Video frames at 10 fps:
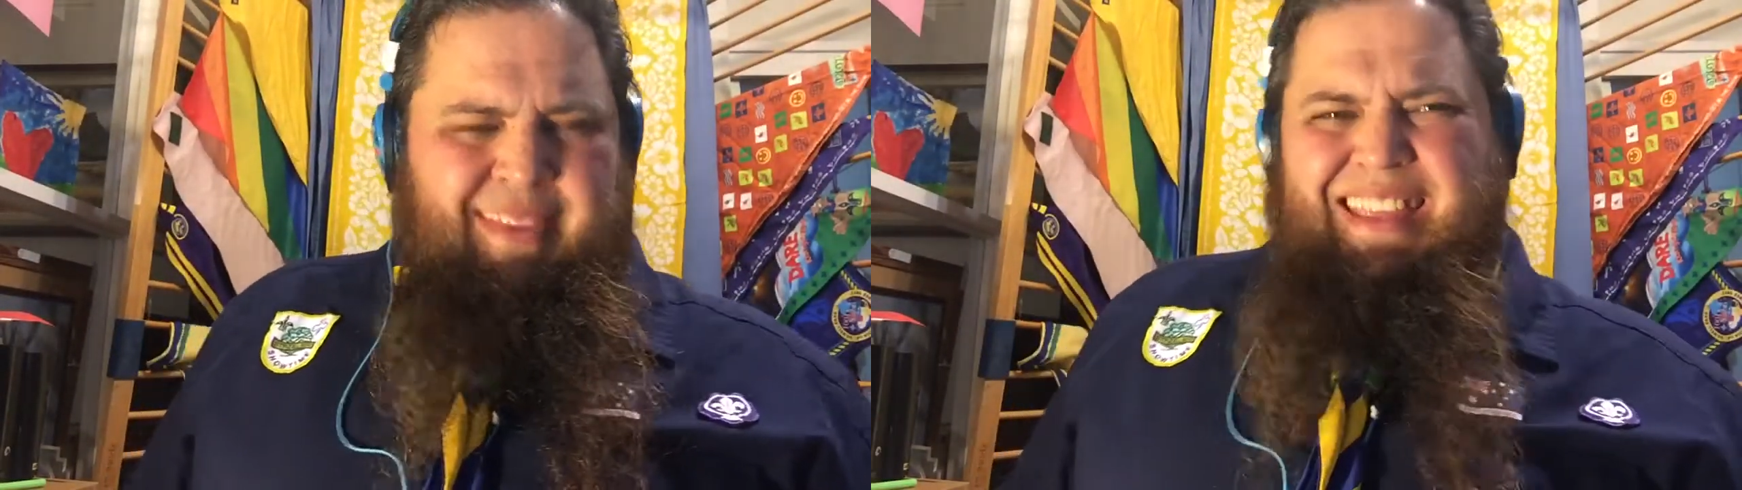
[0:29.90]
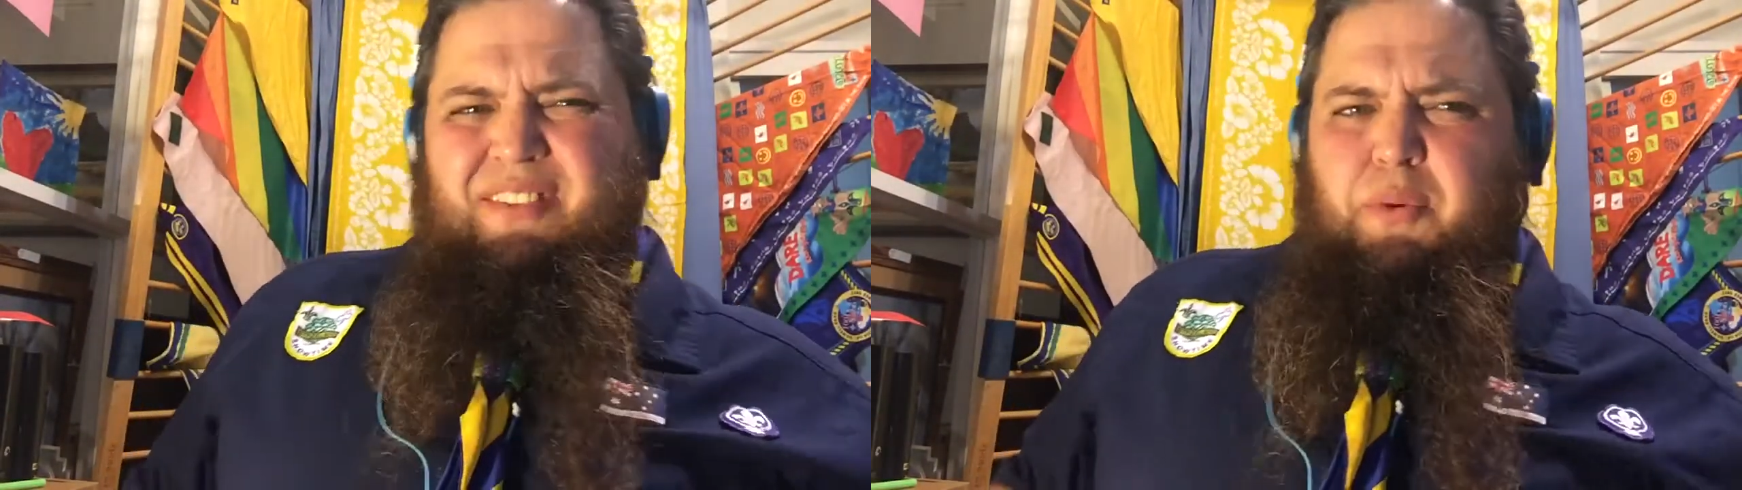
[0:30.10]

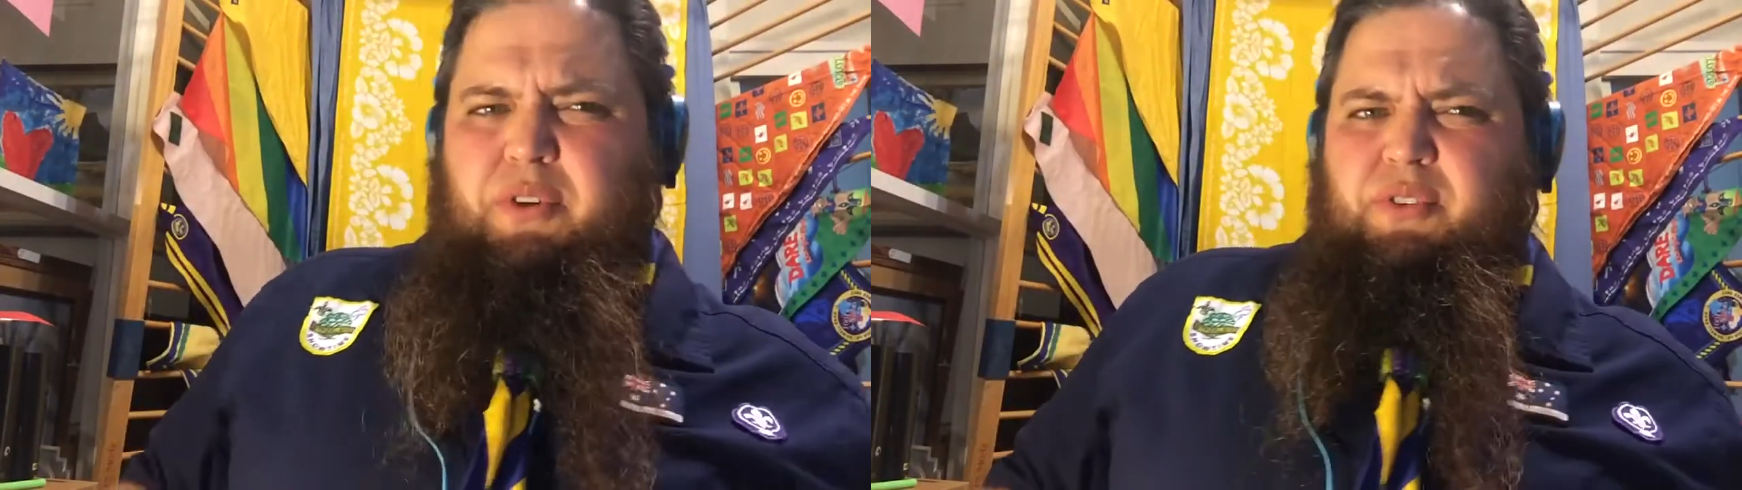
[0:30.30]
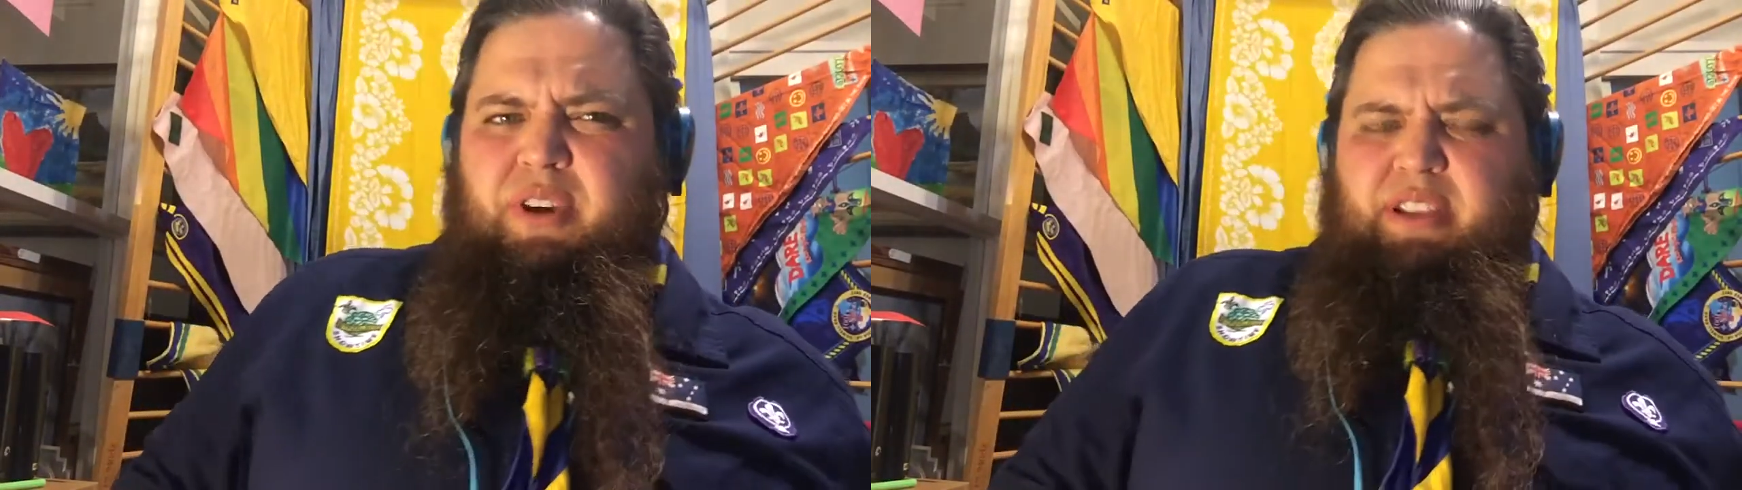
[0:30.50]
That's not what
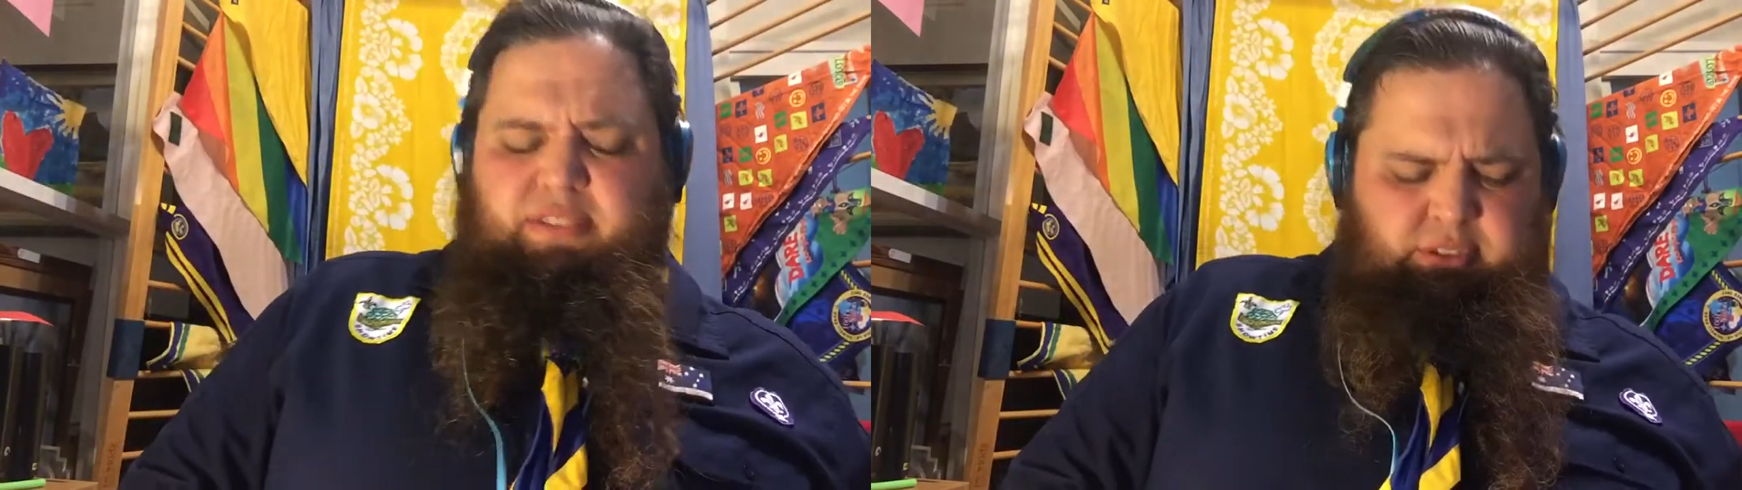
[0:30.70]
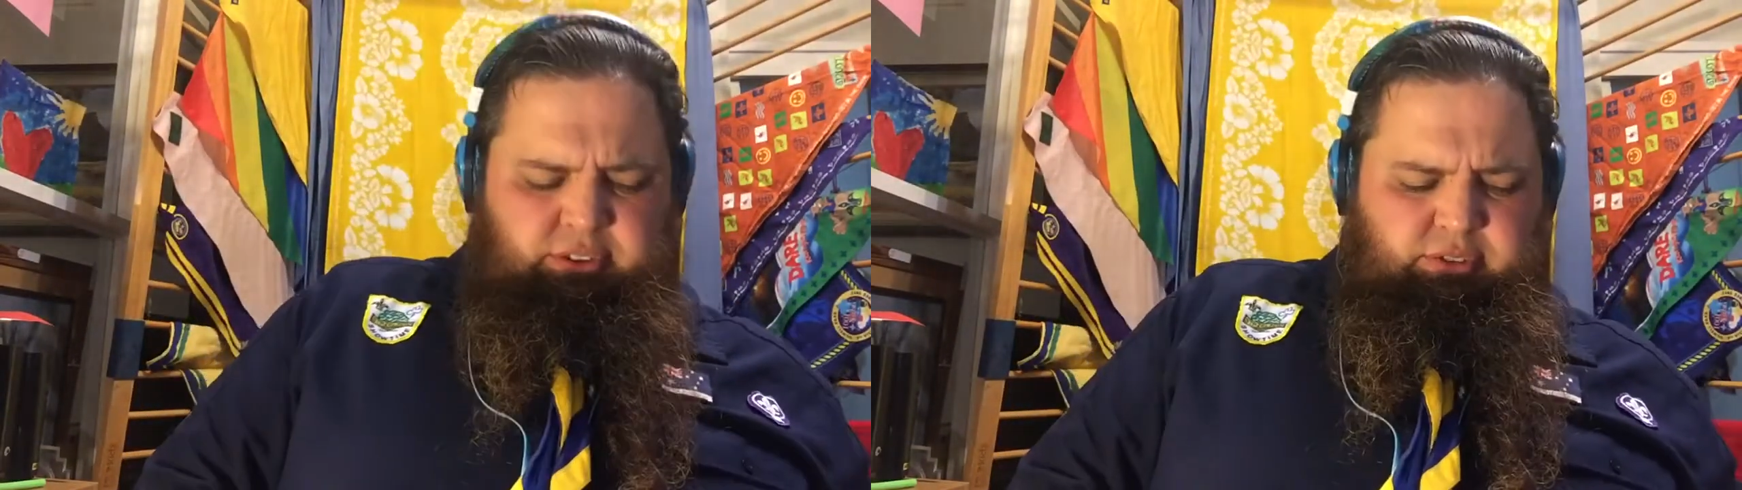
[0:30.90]
good night is.
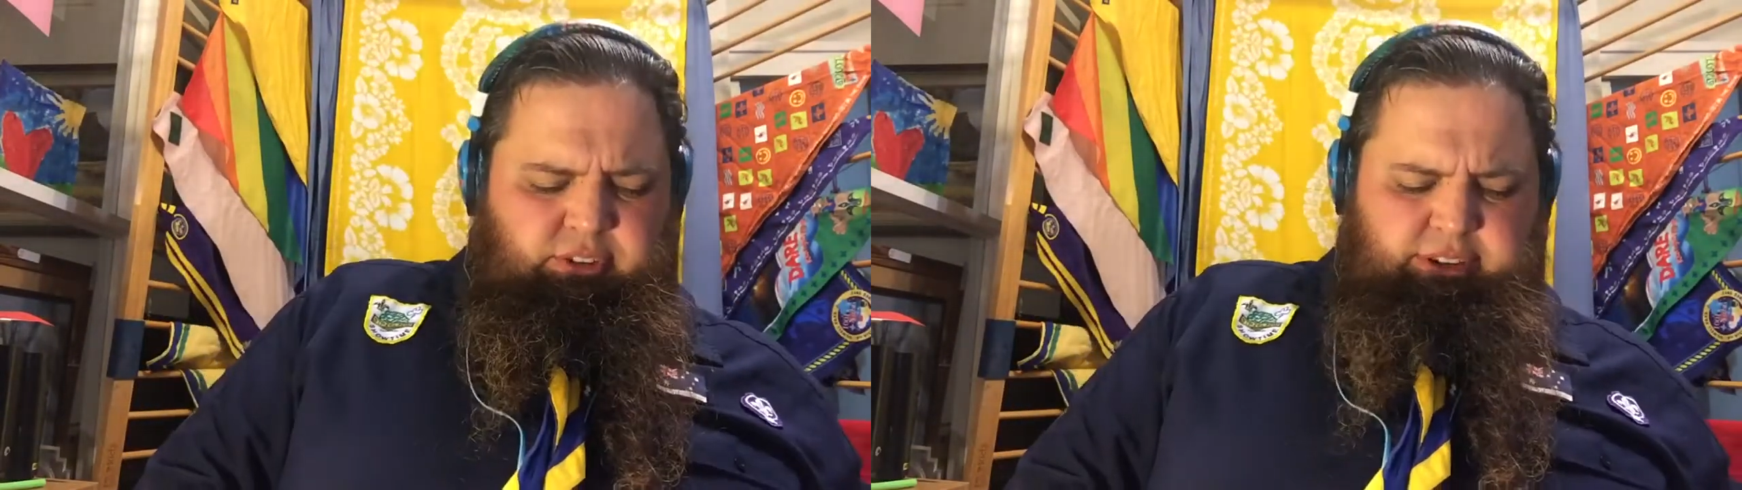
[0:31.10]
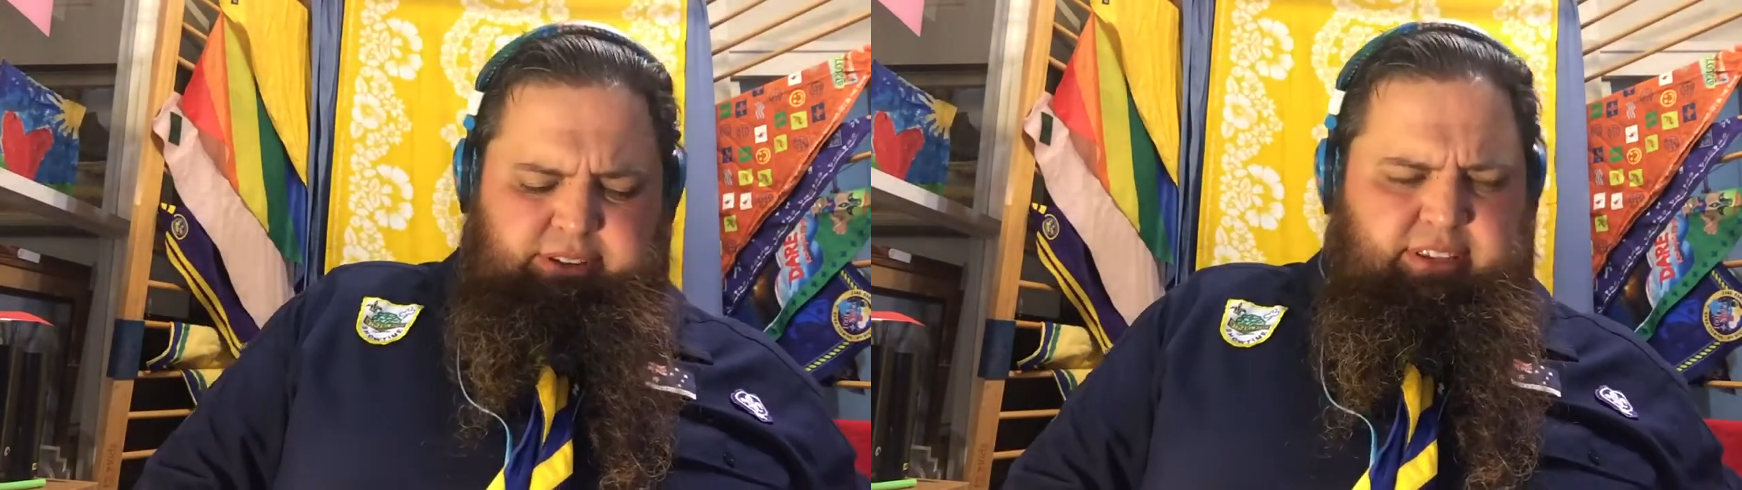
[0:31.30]
So good night